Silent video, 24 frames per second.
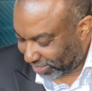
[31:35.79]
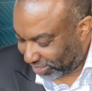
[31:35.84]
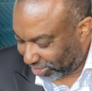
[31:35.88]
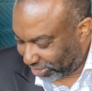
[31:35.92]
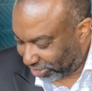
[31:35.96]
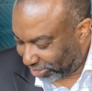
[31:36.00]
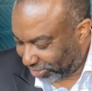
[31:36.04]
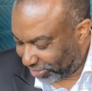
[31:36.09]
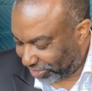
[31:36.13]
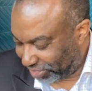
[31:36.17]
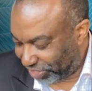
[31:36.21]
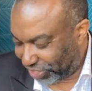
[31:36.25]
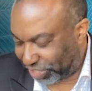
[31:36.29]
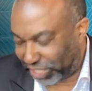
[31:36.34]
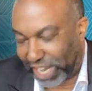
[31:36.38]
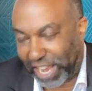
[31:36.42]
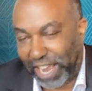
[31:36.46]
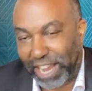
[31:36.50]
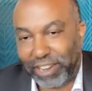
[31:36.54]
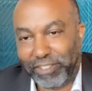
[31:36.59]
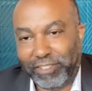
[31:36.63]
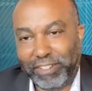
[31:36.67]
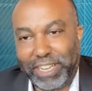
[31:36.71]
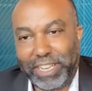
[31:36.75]

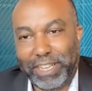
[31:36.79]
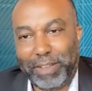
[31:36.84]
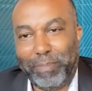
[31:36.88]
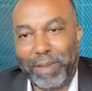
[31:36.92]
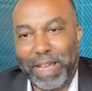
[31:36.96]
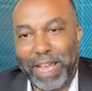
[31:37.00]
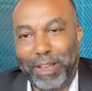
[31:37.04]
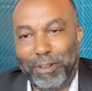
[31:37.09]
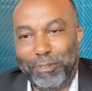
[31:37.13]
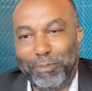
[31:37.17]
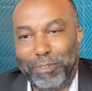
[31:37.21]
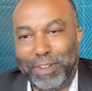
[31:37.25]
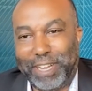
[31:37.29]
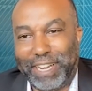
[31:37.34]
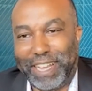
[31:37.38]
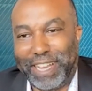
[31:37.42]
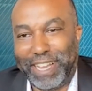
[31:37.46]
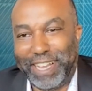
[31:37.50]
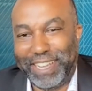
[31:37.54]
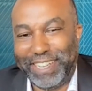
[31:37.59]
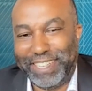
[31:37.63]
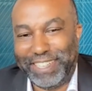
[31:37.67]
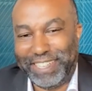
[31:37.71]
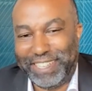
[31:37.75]
earth-shattering about
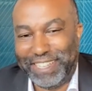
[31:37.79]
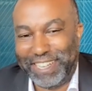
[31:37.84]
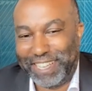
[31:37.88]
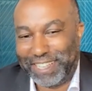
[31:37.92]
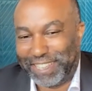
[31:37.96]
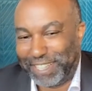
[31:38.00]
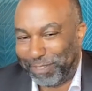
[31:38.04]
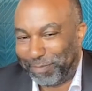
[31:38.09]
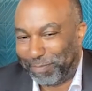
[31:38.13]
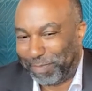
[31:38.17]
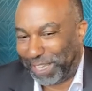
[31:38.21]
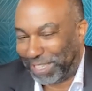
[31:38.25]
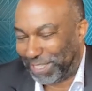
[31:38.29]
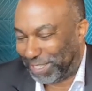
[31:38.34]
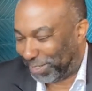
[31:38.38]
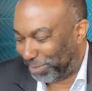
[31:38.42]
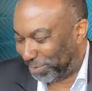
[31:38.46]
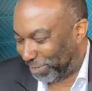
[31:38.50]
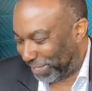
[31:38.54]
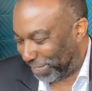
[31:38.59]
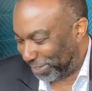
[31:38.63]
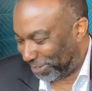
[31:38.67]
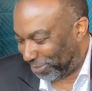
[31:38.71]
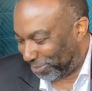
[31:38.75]
nothing
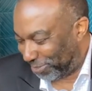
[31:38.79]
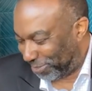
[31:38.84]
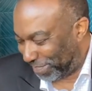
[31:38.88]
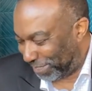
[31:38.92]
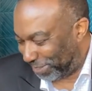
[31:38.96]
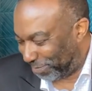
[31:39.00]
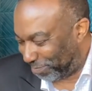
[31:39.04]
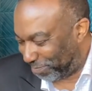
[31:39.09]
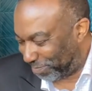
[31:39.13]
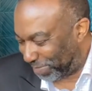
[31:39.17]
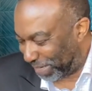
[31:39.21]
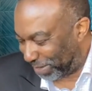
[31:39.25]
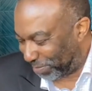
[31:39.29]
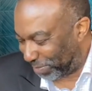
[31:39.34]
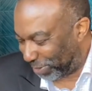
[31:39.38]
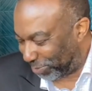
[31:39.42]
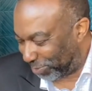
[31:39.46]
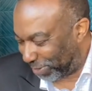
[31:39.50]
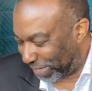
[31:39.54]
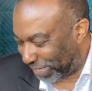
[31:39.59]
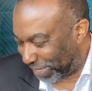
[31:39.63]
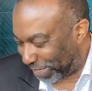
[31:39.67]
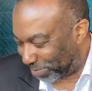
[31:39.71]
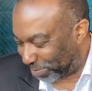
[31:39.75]
would make me
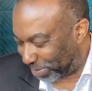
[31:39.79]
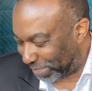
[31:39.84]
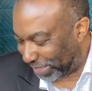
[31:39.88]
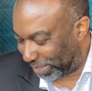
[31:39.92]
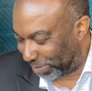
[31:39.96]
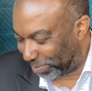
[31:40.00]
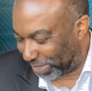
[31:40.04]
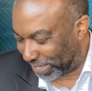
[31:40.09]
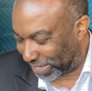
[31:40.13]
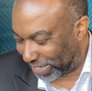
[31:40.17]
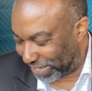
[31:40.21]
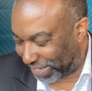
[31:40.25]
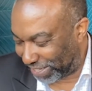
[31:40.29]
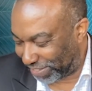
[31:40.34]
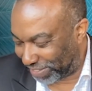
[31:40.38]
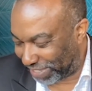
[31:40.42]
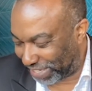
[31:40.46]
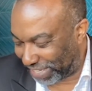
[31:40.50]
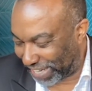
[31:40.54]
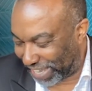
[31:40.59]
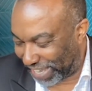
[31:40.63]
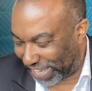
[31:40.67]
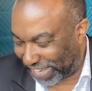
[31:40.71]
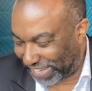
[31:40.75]
wake up in the middle of the
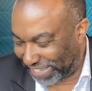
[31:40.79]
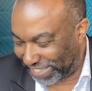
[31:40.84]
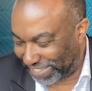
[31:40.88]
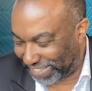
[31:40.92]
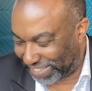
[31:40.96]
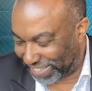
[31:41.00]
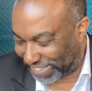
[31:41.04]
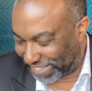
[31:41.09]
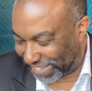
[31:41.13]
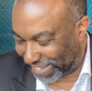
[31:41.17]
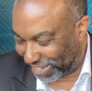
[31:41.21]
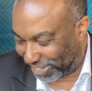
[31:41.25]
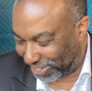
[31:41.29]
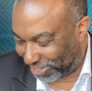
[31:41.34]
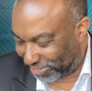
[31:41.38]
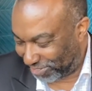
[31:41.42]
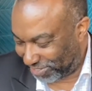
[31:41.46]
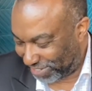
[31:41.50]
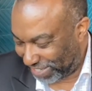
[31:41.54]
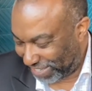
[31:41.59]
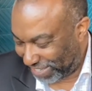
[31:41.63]
night, so.